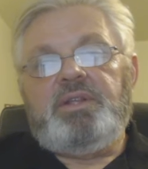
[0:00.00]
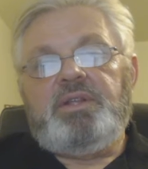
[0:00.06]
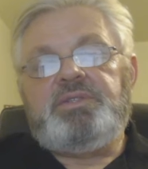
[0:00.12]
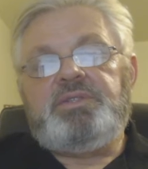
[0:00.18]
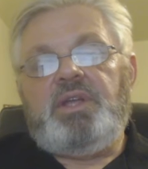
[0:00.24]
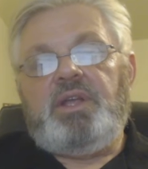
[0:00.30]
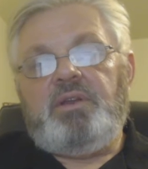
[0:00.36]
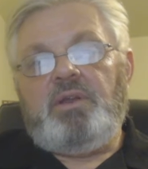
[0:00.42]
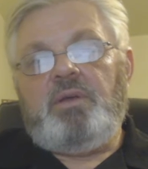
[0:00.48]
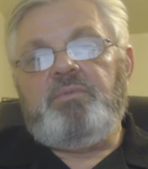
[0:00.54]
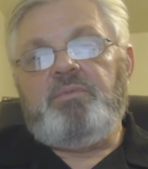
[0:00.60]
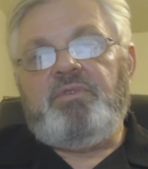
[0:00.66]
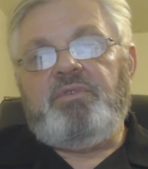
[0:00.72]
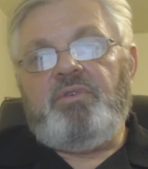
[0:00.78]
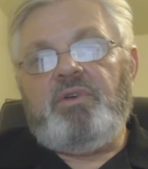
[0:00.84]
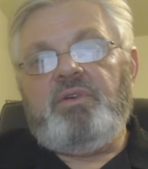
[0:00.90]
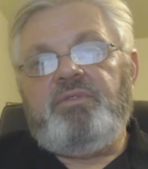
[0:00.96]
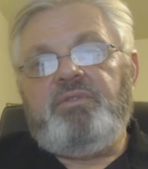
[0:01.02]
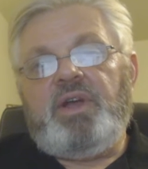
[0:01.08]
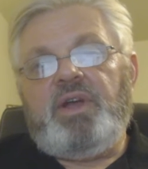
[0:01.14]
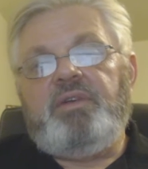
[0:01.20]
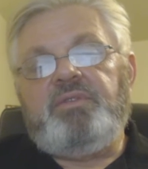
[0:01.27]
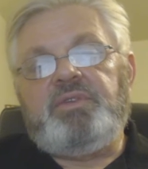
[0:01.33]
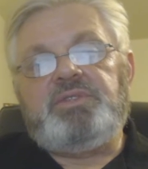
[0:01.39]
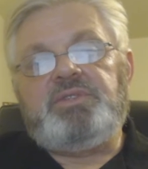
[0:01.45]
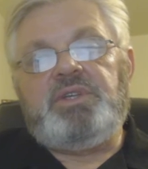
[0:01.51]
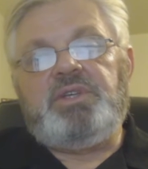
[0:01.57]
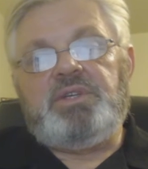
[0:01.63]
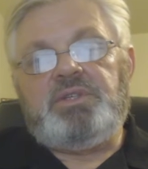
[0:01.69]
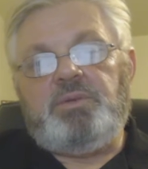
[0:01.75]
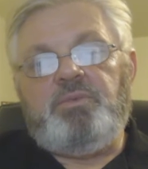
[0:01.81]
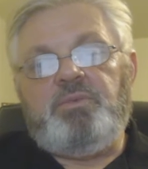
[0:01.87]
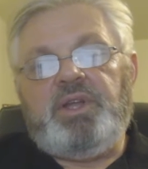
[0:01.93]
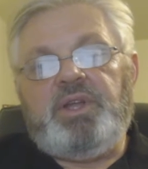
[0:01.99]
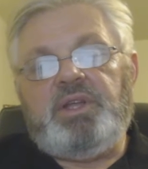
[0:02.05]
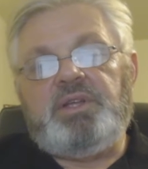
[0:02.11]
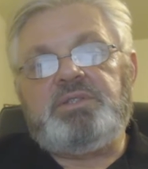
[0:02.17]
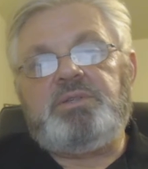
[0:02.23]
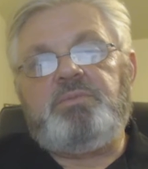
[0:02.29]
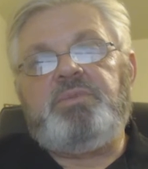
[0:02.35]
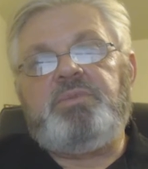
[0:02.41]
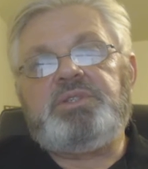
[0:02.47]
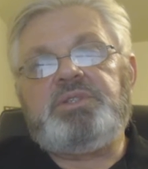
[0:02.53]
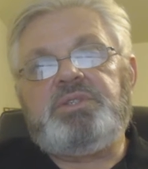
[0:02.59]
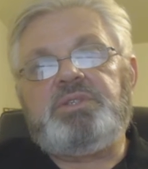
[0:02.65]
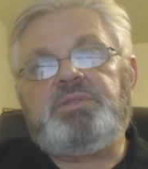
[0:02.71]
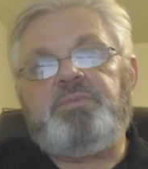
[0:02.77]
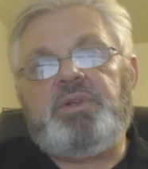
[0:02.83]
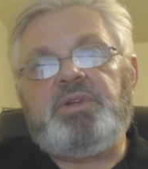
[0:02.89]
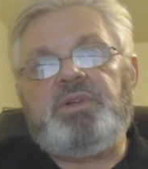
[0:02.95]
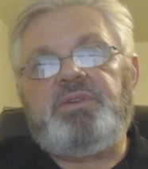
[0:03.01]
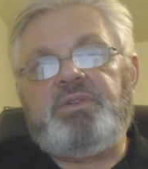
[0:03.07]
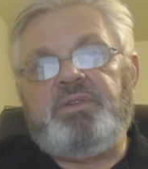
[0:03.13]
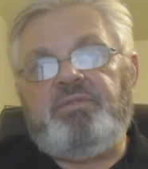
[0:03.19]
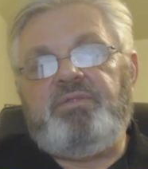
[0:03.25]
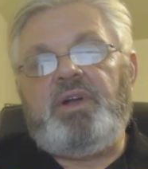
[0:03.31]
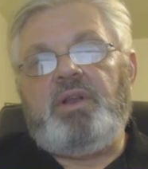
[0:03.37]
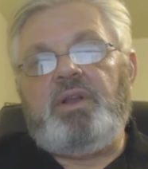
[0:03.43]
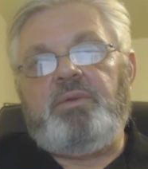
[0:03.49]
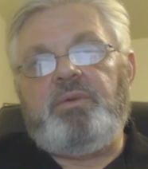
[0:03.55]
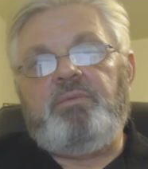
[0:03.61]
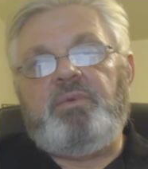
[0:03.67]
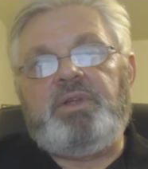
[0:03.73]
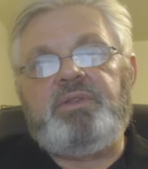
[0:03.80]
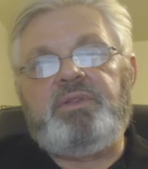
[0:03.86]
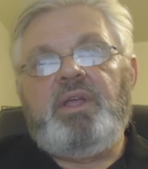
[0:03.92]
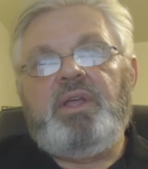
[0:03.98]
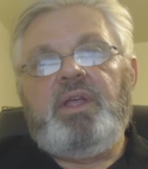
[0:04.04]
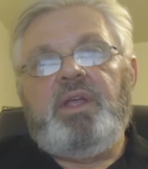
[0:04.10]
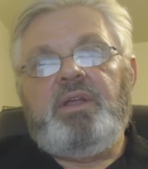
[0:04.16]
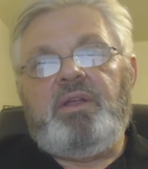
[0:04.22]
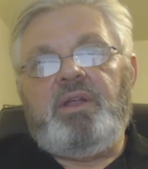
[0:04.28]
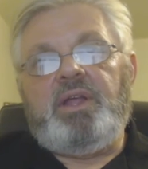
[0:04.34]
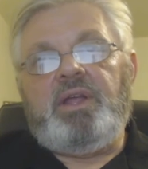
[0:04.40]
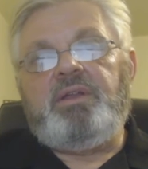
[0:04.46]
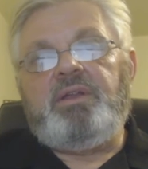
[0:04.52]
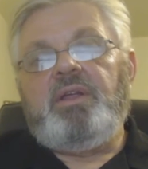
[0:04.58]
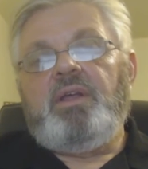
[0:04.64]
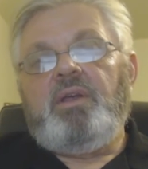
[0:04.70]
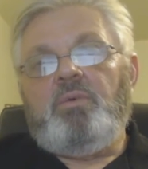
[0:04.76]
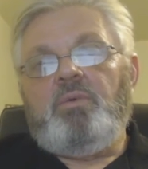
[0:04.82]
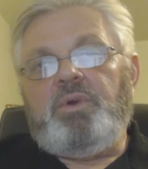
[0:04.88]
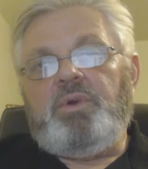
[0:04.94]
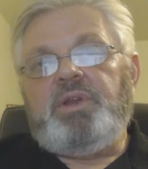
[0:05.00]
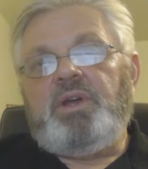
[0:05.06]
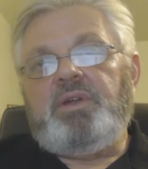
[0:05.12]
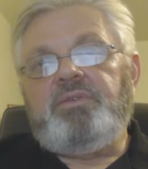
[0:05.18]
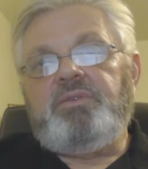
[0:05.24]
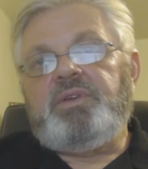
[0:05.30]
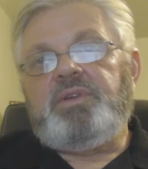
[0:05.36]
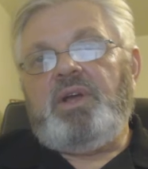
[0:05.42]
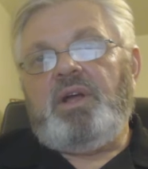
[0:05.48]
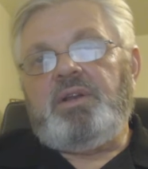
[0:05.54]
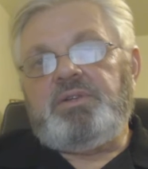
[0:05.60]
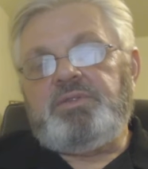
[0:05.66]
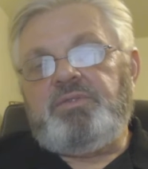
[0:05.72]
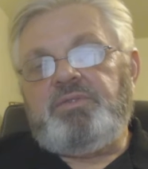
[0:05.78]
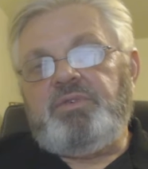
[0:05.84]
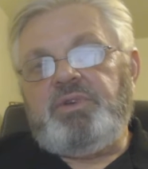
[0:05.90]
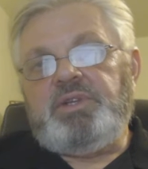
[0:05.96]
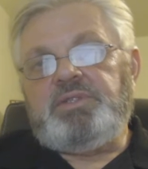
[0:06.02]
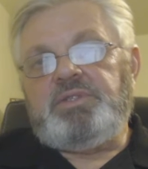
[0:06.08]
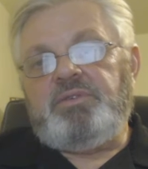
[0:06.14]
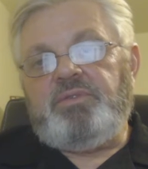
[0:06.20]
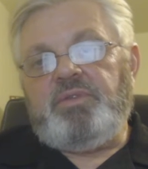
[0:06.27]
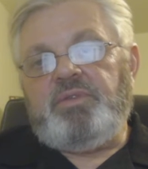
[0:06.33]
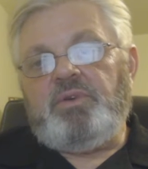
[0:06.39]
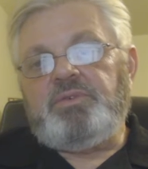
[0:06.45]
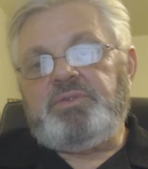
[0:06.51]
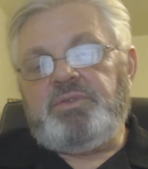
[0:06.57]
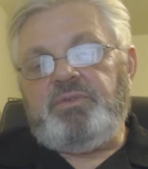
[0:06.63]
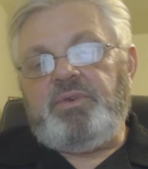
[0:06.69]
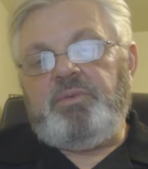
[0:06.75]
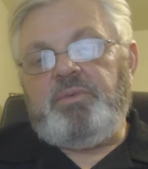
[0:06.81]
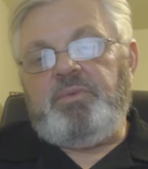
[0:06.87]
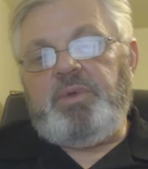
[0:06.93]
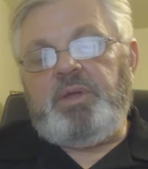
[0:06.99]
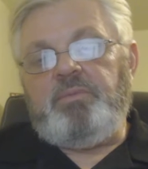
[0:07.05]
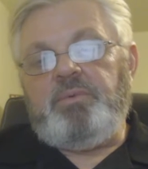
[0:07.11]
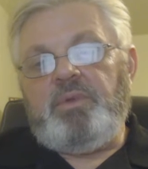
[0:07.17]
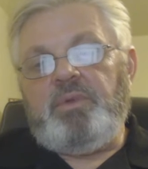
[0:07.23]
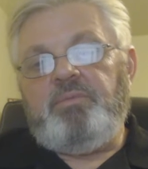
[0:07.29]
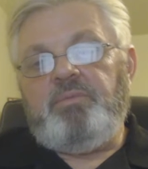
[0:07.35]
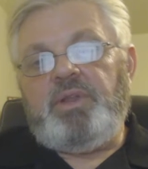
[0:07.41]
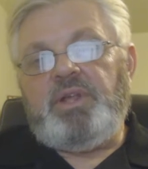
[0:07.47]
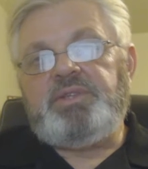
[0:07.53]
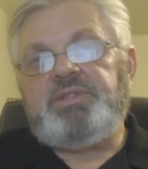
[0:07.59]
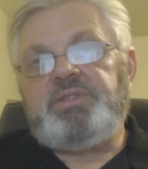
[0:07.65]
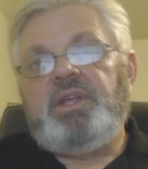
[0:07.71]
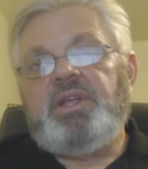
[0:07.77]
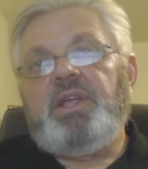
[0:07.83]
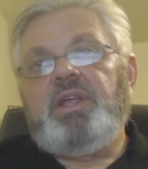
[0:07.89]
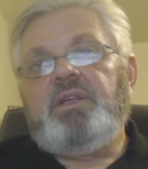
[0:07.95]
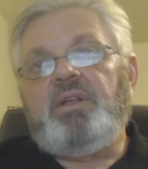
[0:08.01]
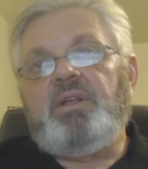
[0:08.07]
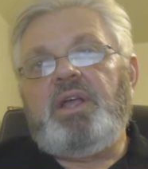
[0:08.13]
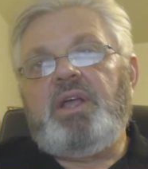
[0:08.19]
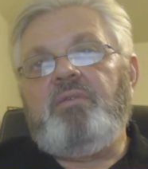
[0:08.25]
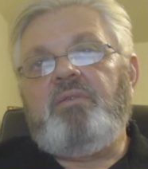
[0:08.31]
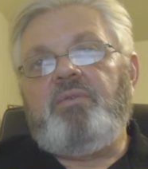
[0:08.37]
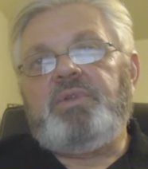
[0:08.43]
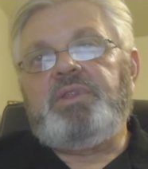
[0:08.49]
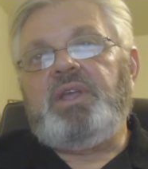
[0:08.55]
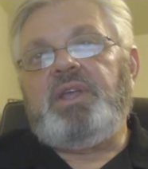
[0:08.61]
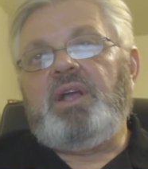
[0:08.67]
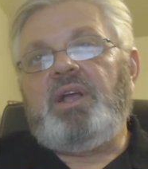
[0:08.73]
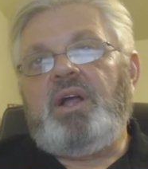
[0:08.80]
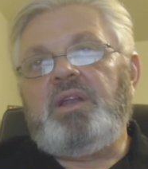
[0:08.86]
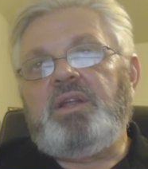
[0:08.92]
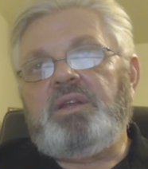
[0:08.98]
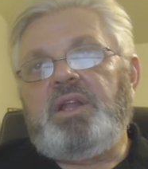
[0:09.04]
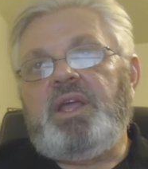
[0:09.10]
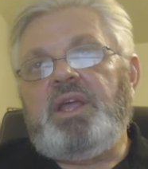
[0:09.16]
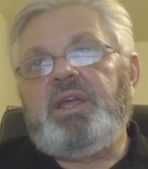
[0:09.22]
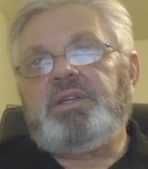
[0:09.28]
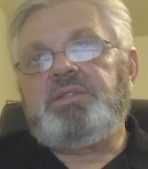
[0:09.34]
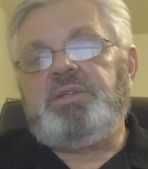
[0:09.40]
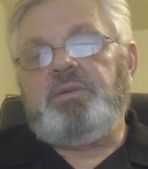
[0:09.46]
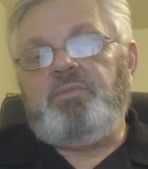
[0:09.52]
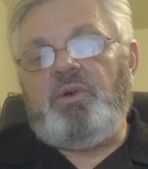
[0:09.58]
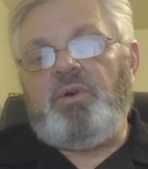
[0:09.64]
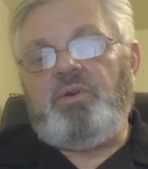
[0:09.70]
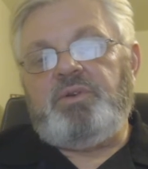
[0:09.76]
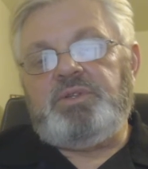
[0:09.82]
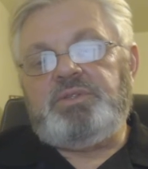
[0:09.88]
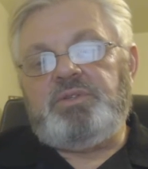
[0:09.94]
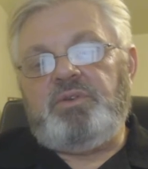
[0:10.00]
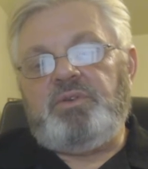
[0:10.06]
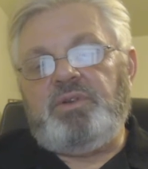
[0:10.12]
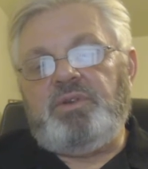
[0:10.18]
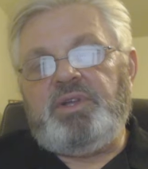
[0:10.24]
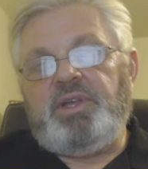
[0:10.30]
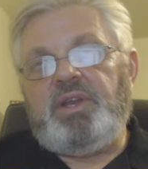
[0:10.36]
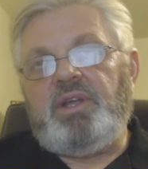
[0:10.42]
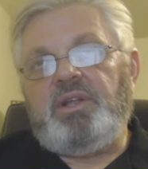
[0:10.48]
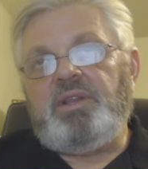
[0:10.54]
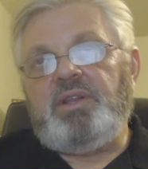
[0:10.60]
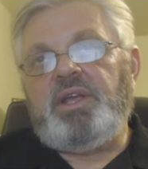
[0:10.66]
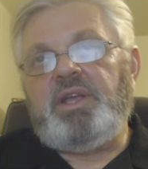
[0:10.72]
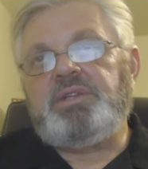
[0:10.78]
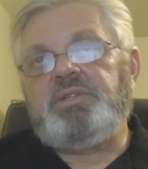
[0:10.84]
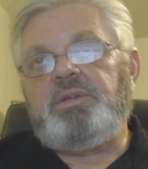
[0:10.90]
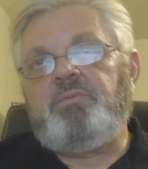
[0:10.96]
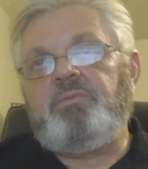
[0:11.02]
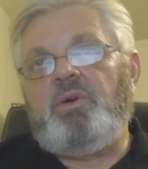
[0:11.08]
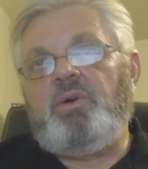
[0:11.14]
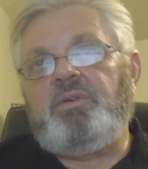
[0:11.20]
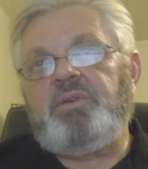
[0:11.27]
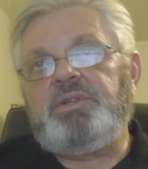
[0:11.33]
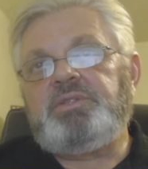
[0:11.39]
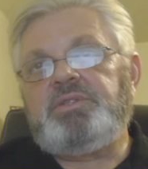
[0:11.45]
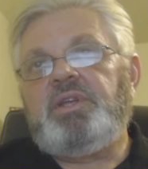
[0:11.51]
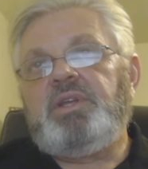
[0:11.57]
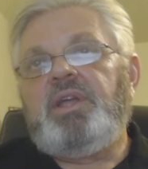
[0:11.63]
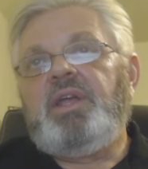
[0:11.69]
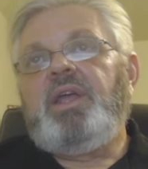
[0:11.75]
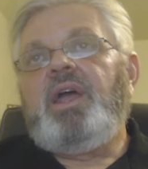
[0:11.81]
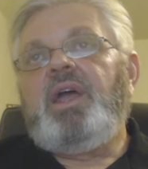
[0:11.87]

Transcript: let's say number 4, 5, and 6 you bring in as a business builder the following month. You get $100 for each of those 3 people, plus you'll have what they call a legacy bonus. So you'll get a legacy bonus